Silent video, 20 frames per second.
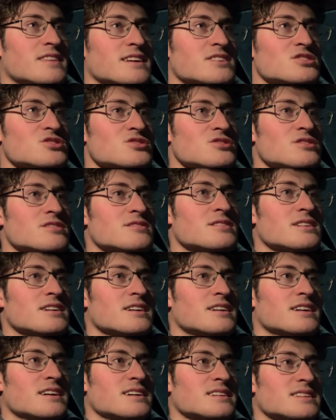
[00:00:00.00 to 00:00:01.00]
they should
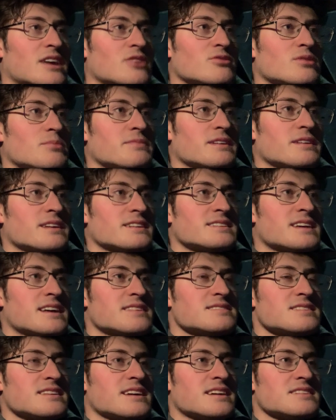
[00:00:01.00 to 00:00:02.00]
dial up the
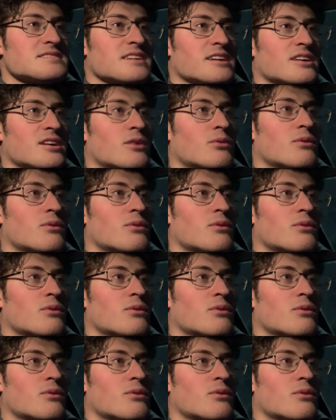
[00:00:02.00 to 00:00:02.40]
intensity as they go